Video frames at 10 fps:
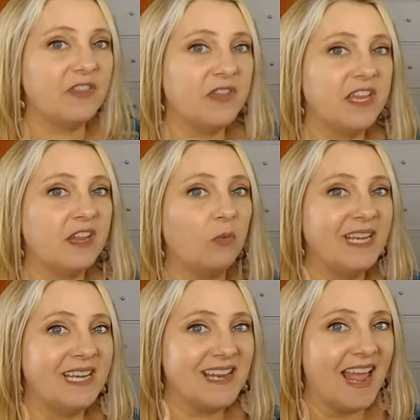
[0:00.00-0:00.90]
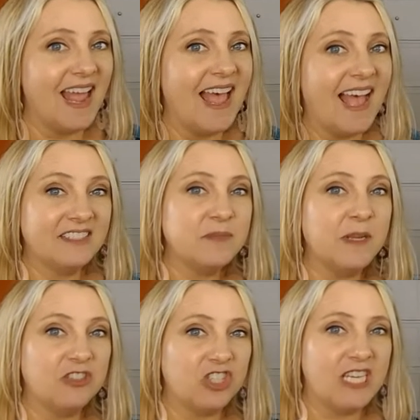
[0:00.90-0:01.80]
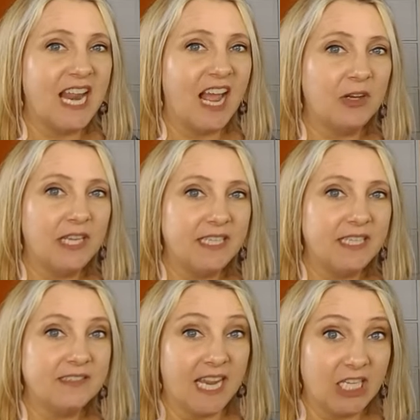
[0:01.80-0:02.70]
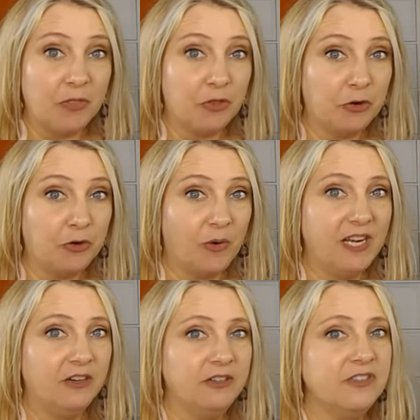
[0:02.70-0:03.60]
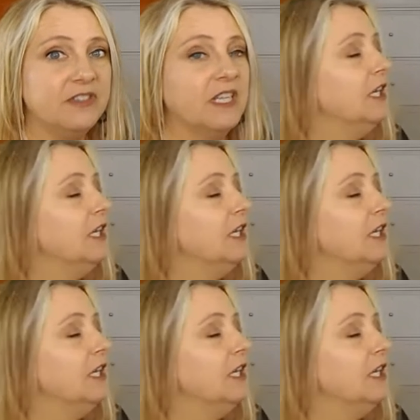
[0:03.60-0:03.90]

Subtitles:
I think we need to add, especially now as second and third graders,